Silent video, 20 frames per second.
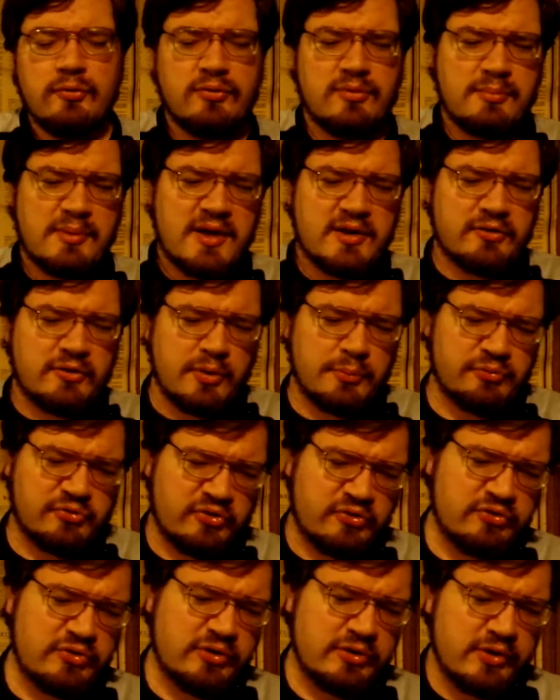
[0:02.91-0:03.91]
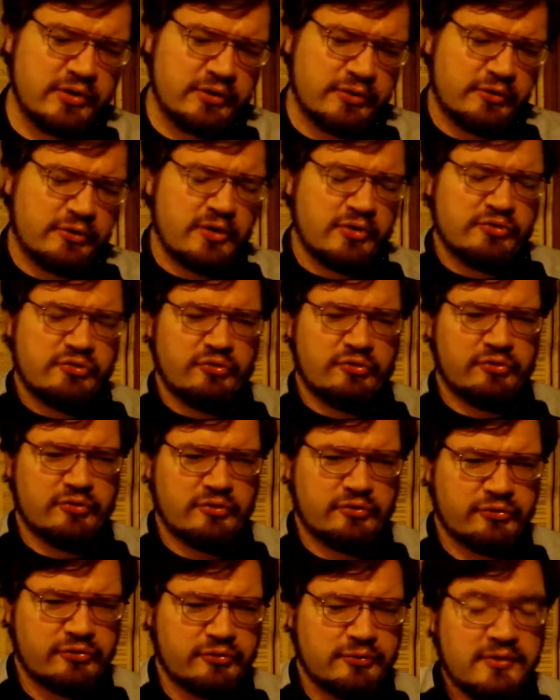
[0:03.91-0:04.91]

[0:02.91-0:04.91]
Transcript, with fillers: the Bad Cop 69 on consciousness.